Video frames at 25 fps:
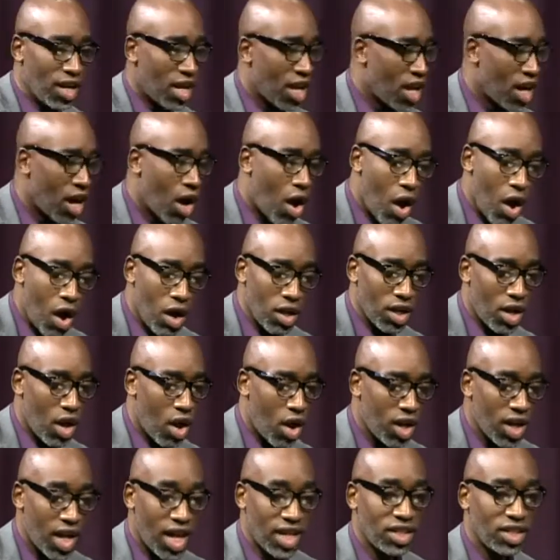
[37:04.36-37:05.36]

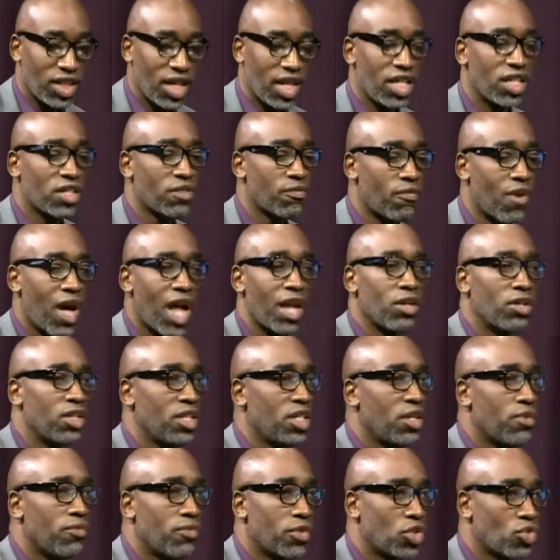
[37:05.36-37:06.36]
all I say is follow the
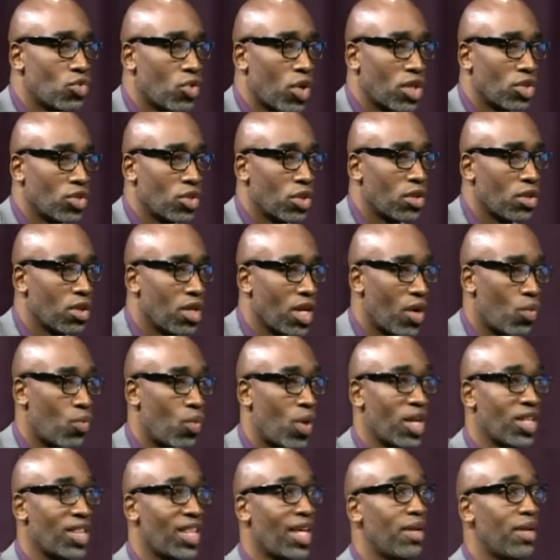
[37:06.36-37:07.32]
infrastructure. Where they